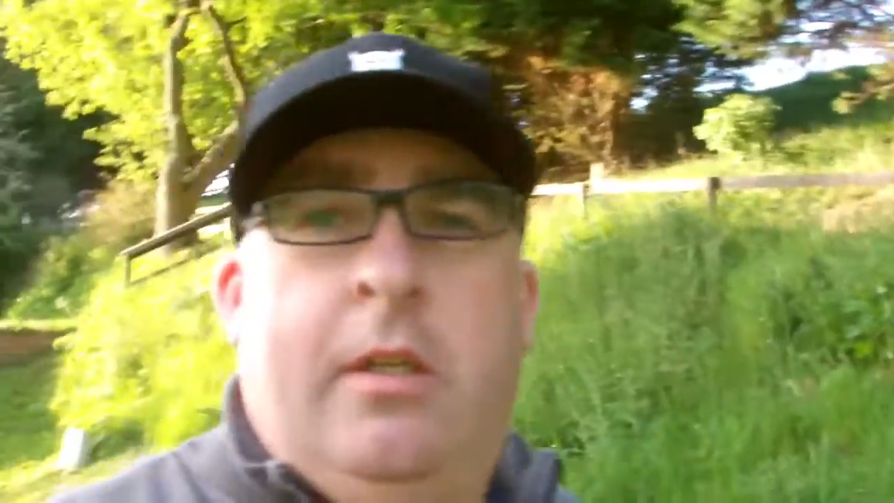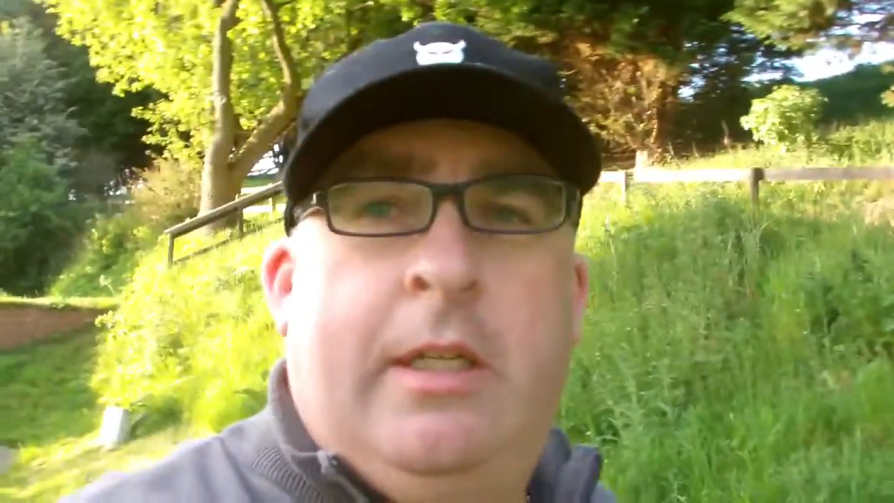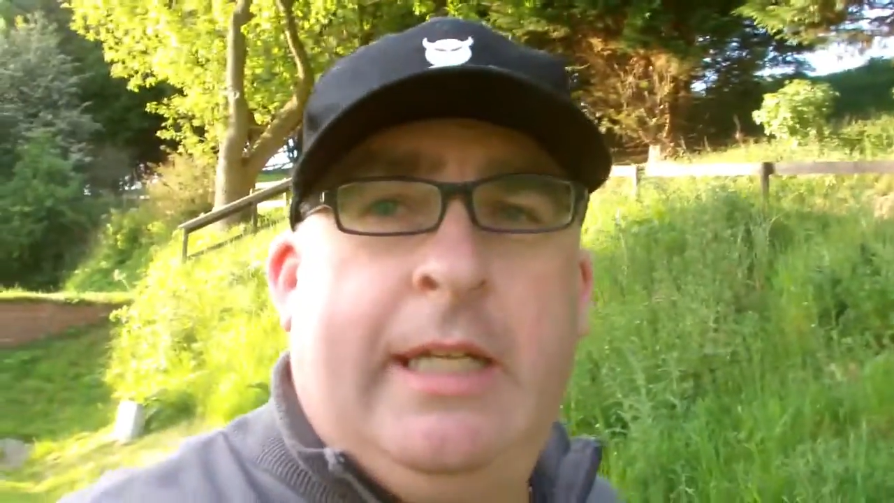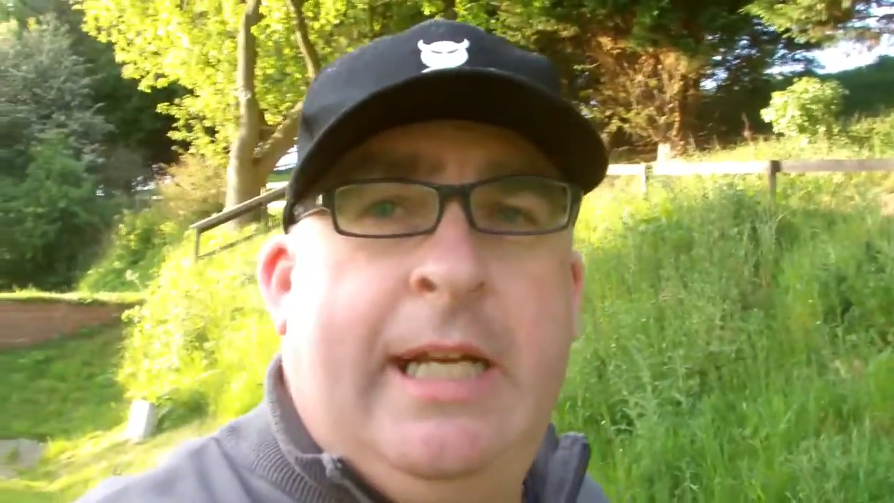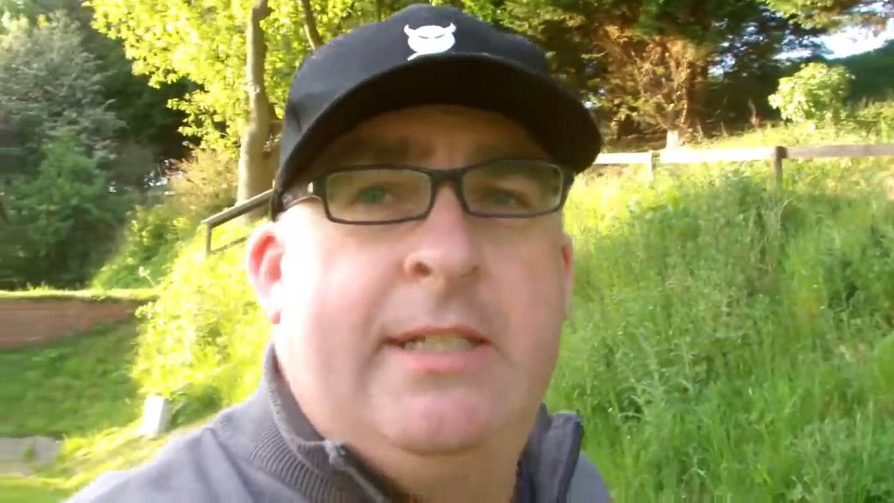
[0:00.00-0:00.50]

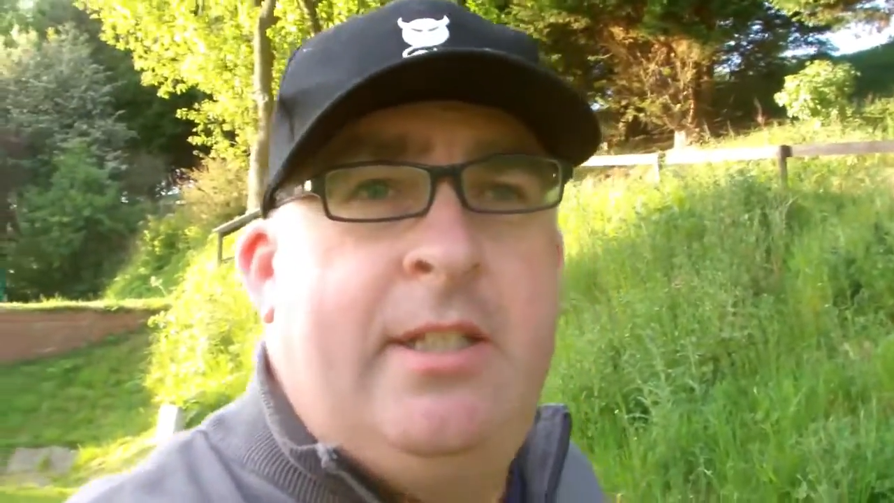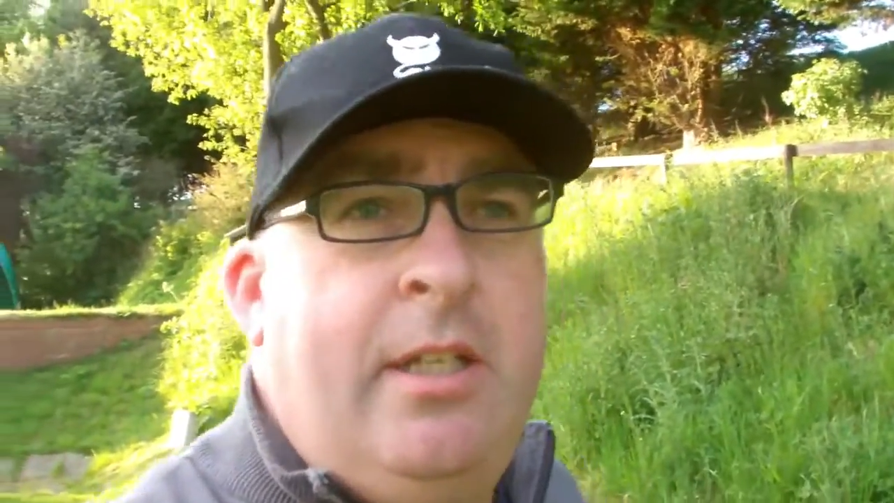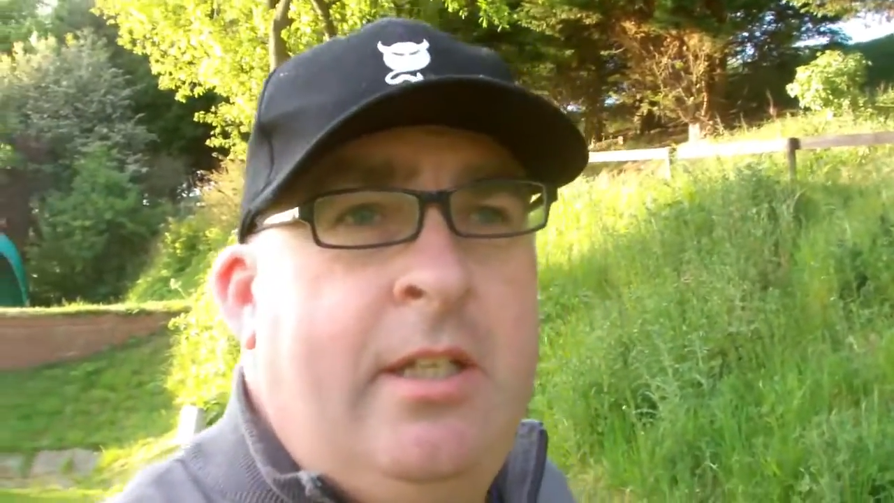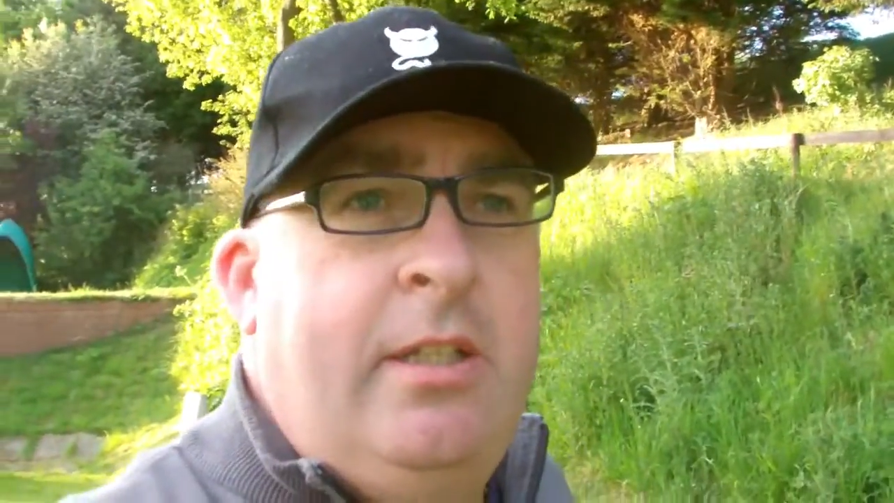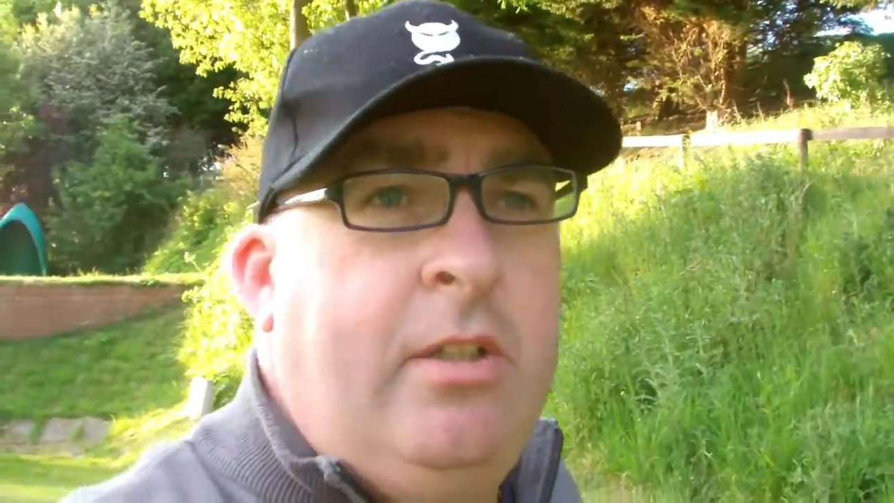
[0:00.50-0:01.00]
Right guys,
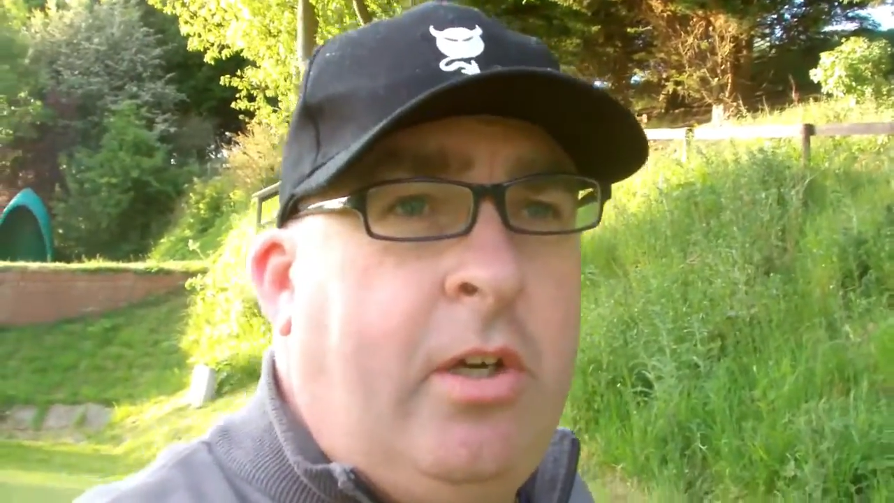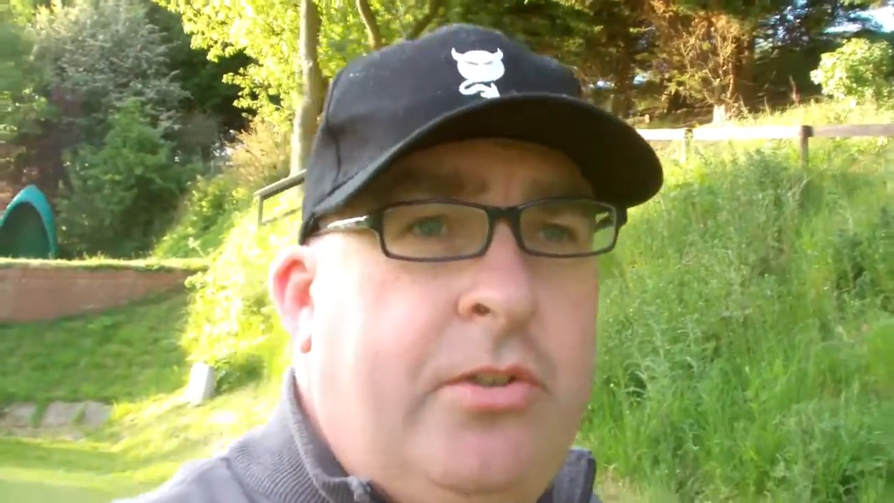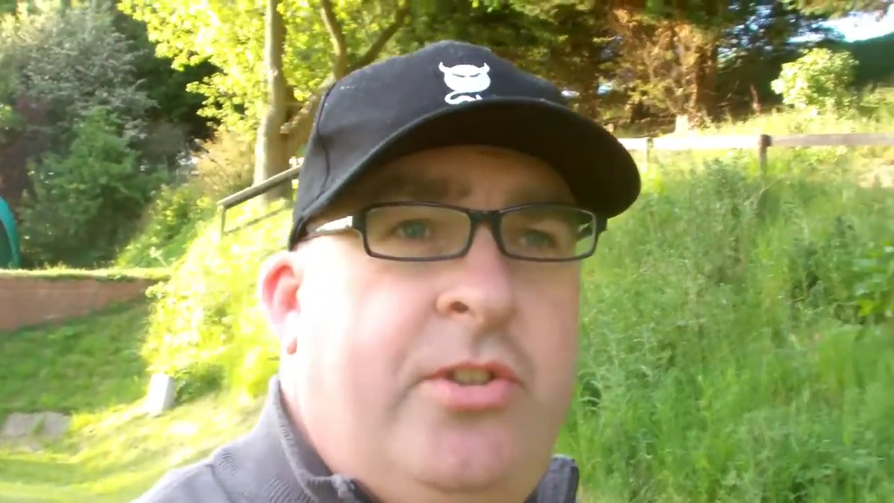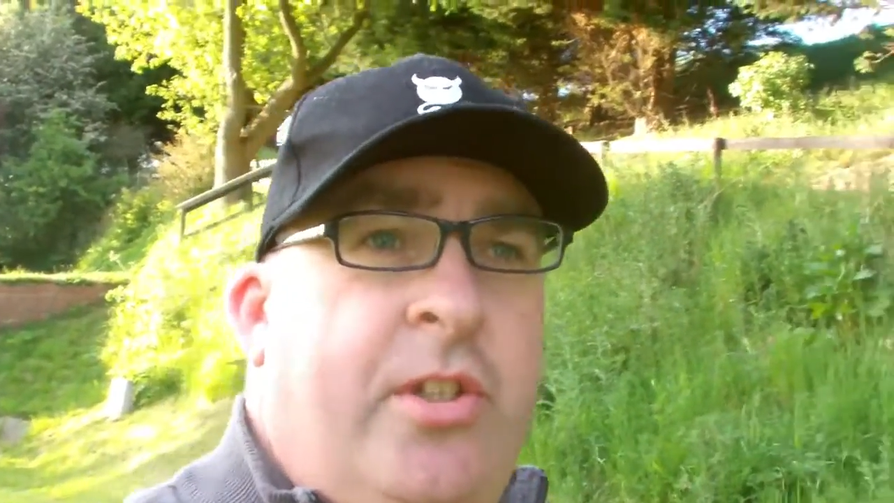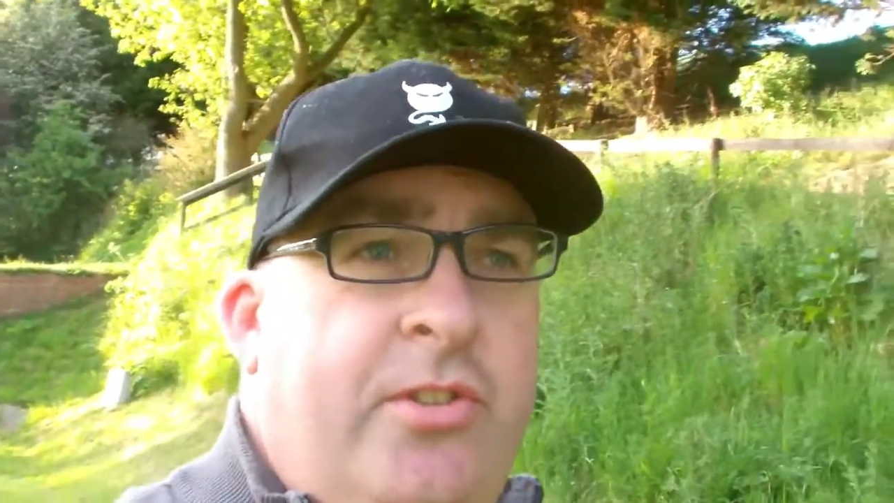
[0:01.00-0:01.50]

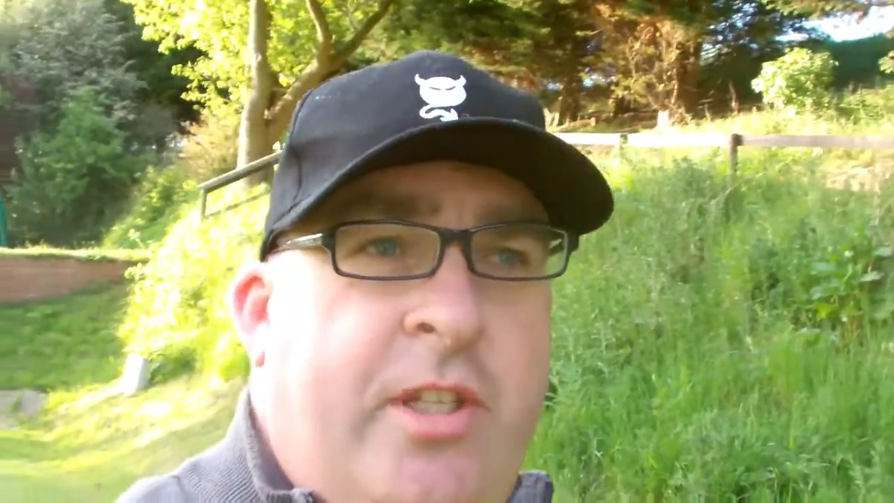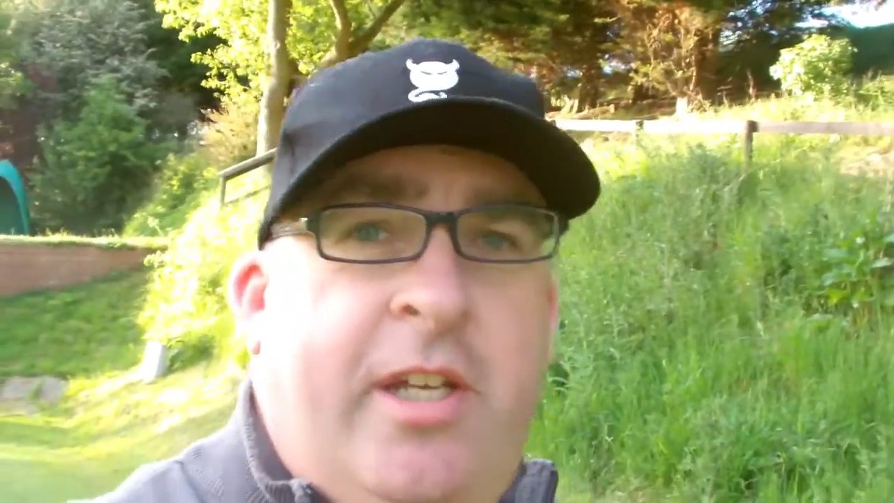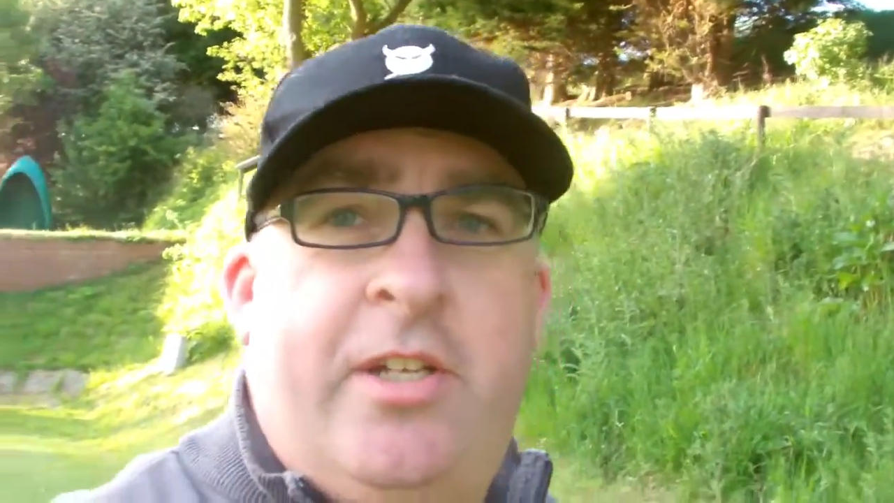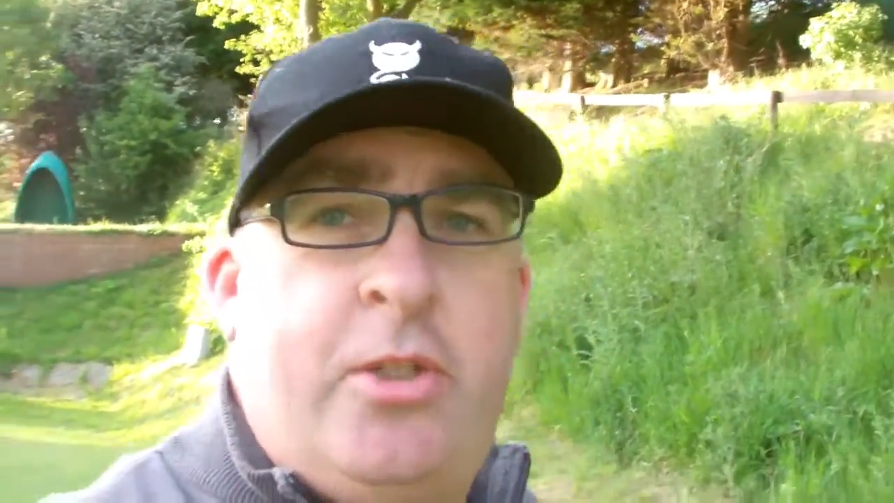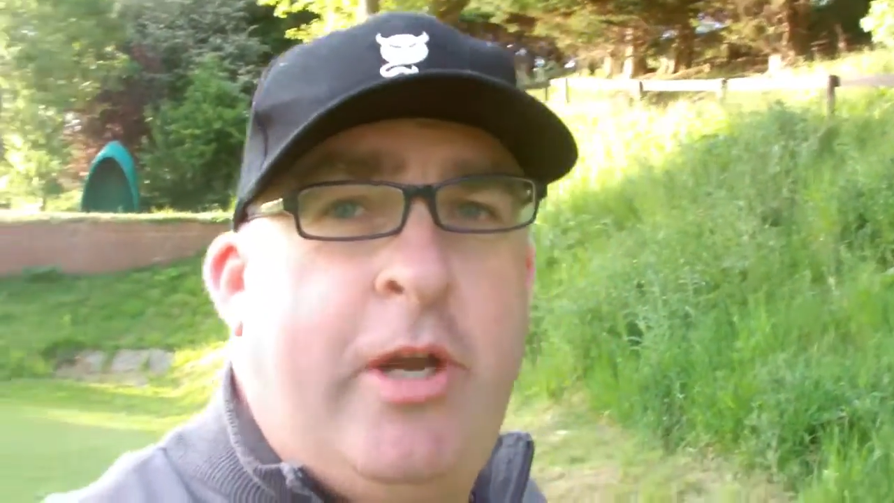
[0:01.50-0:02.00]
not as
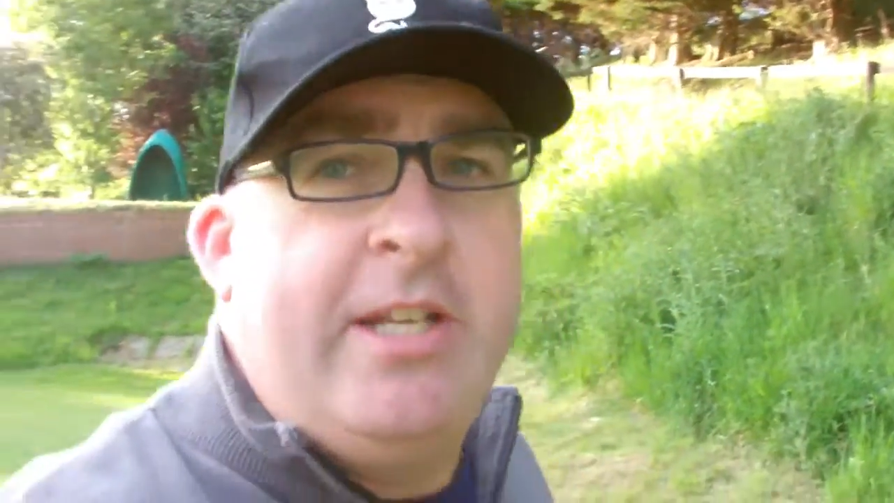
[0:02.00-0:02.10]
uh, straight